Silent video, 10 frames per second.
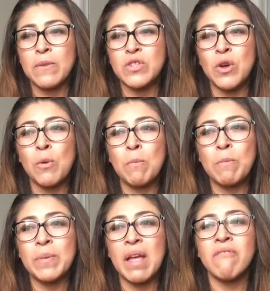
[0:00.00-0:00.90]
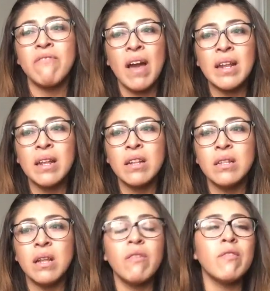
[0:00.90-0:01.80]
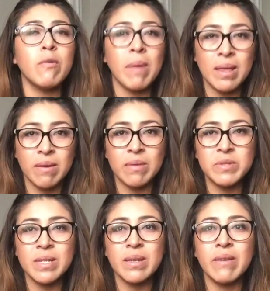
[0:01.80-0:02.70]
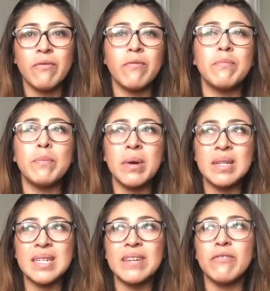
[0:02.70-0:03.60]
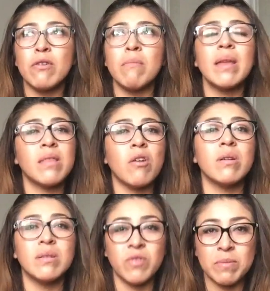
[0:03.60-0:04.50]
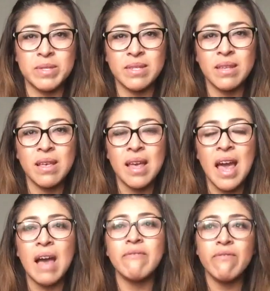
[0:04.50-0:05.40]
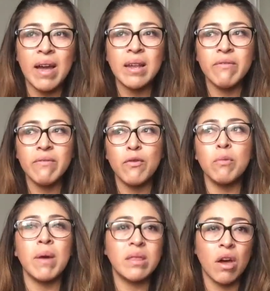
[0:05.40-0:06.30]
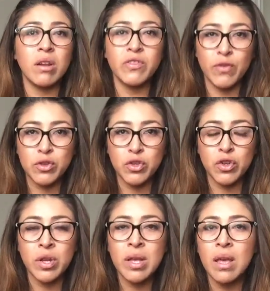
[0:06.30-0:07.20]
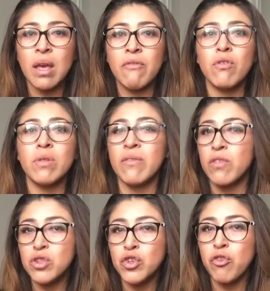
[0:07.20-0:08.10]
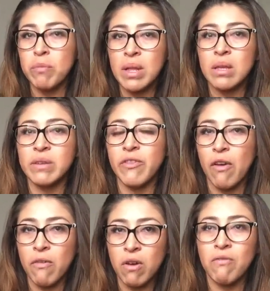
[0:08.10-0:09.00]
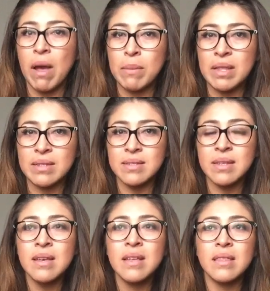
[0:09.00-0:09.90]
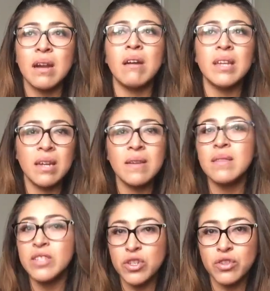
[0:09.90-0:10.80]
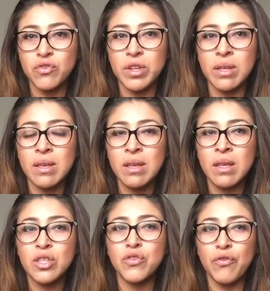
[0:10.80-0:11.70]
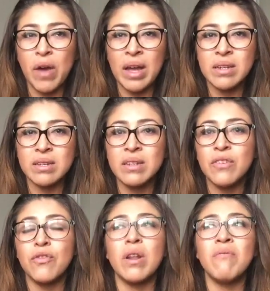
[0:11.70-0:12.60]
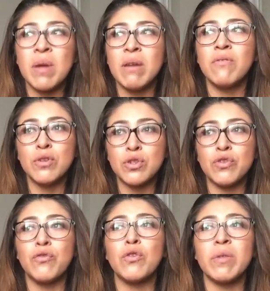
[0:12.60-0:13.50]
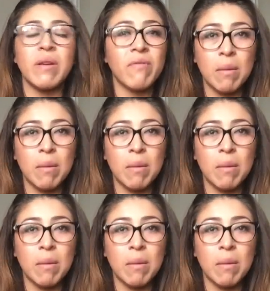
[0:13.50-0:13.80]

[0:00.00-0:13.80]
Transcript: So I'm fighting not for my dreams, but for my daughter's dreams. I'm fighting for my daughter's future and for the future of millions of families that are here in this country to fight for a better future for their